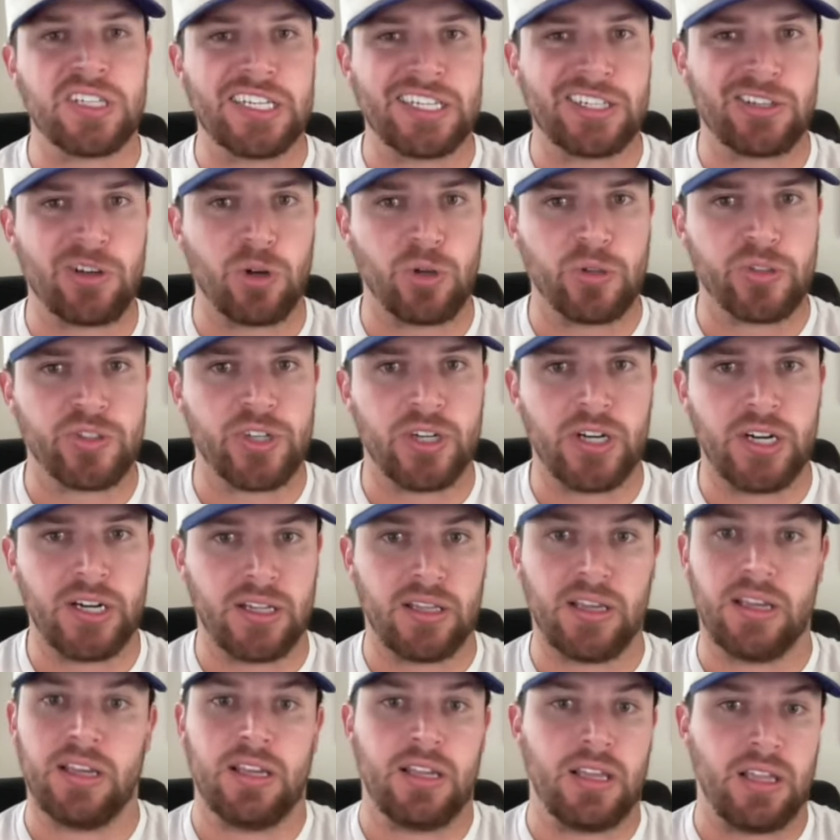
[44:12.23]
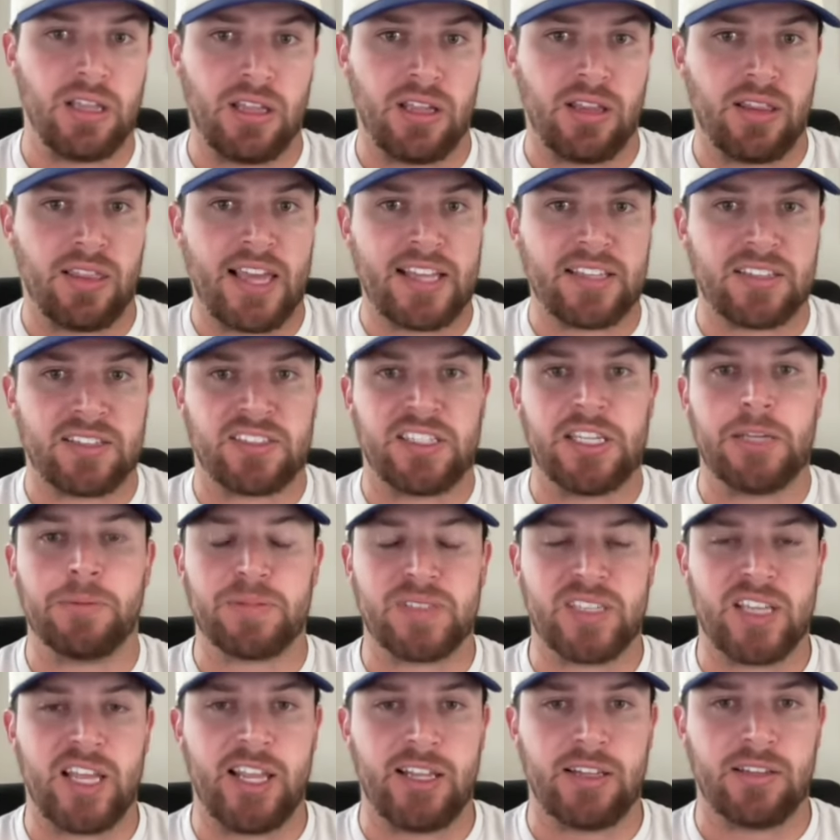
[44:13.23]
knit culture eh, that
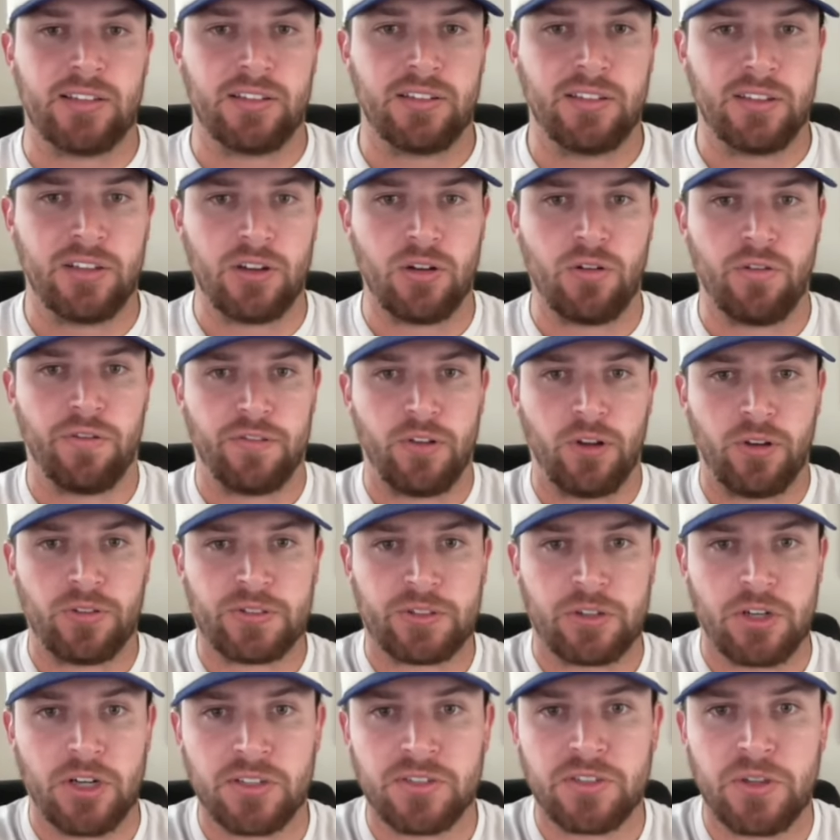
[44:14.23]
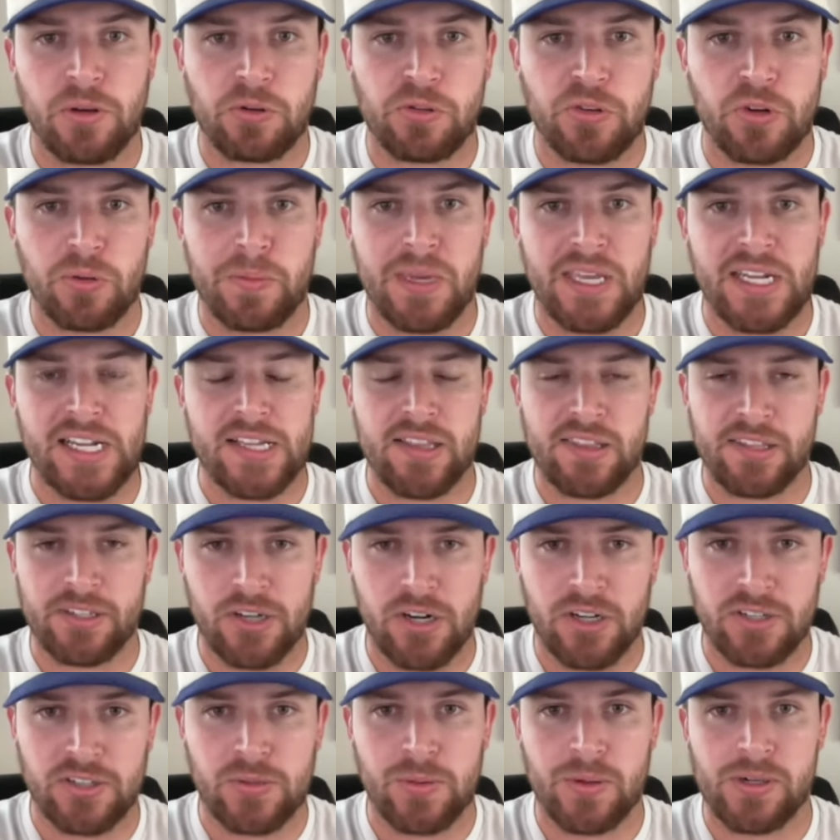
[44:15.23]
seeps in. You know, folks are on social media,
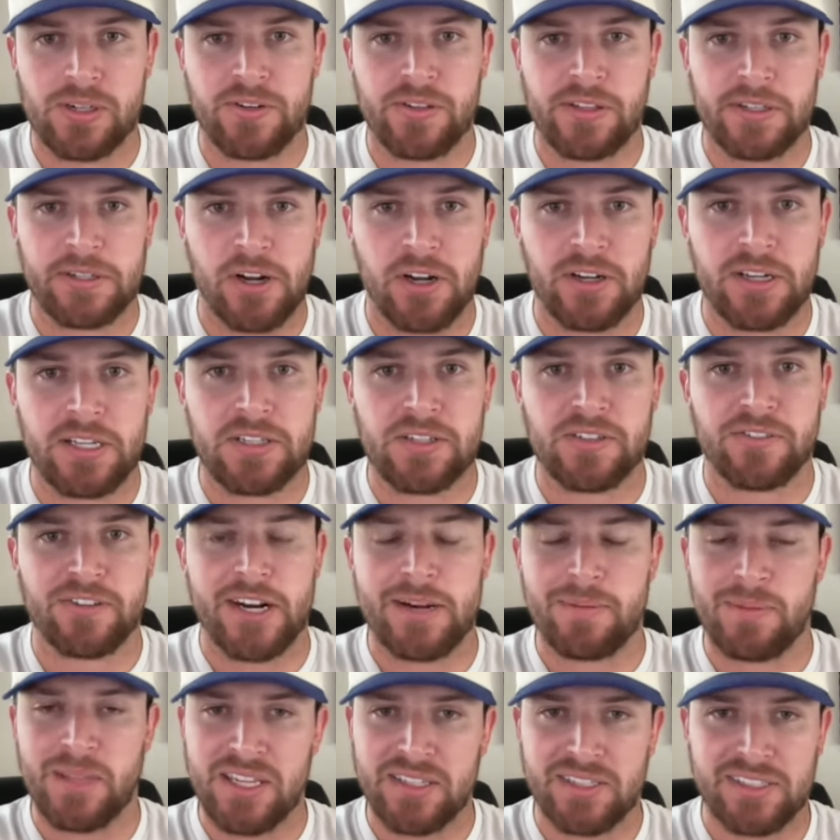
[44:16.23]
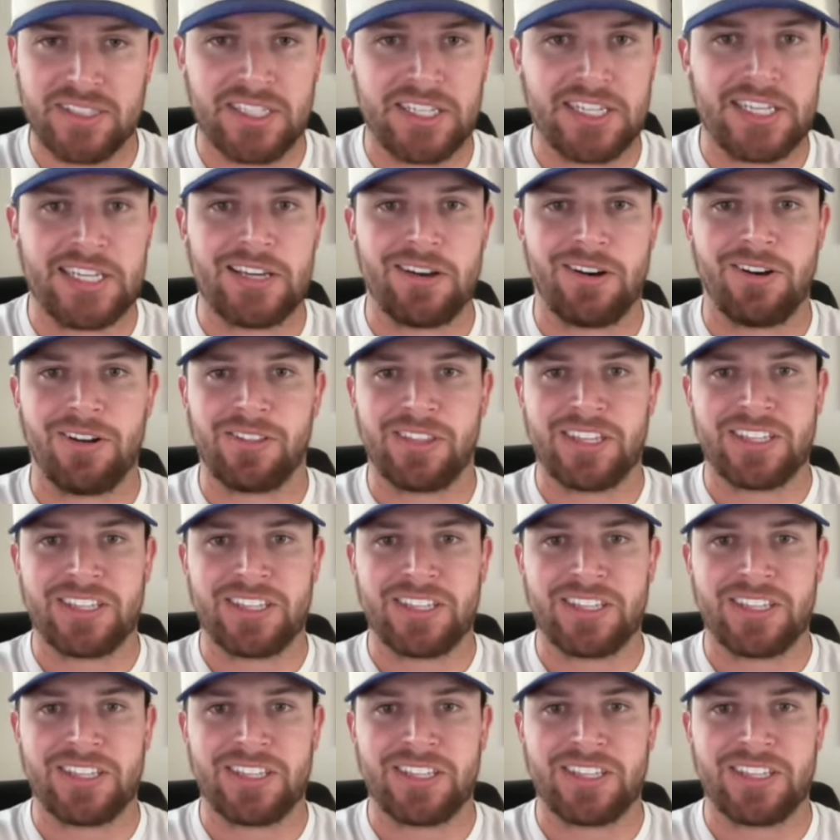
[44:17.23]
they're on Twitter, they're on Instagram, they see all